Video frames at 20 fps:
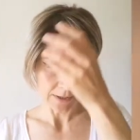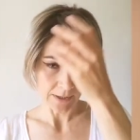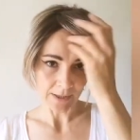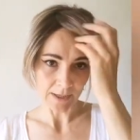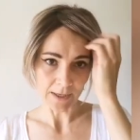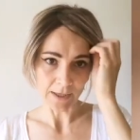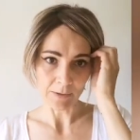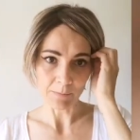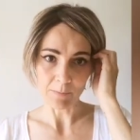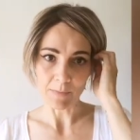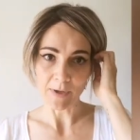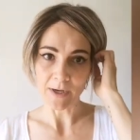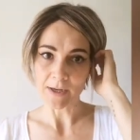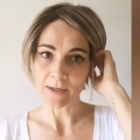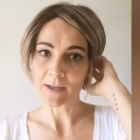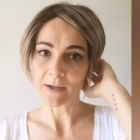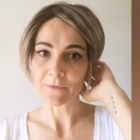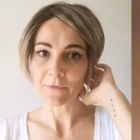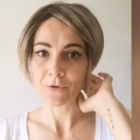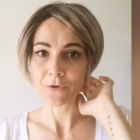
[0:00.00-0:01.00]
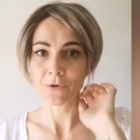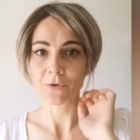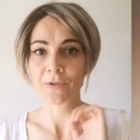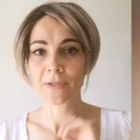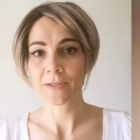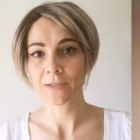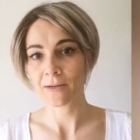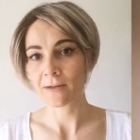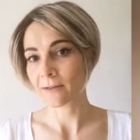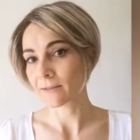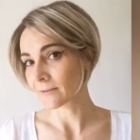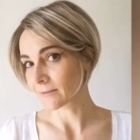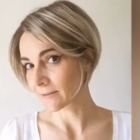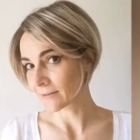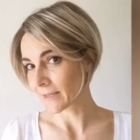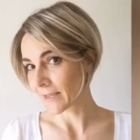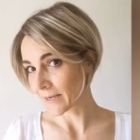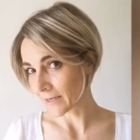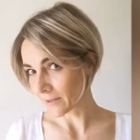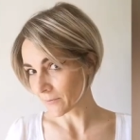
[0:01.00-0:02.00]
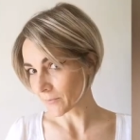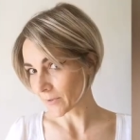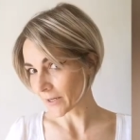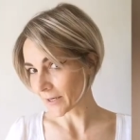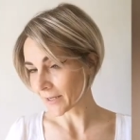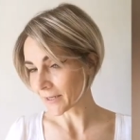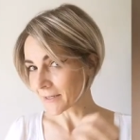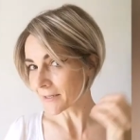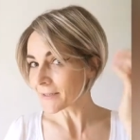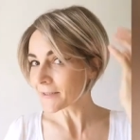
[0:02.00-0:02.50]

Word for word: I love short styles anyway,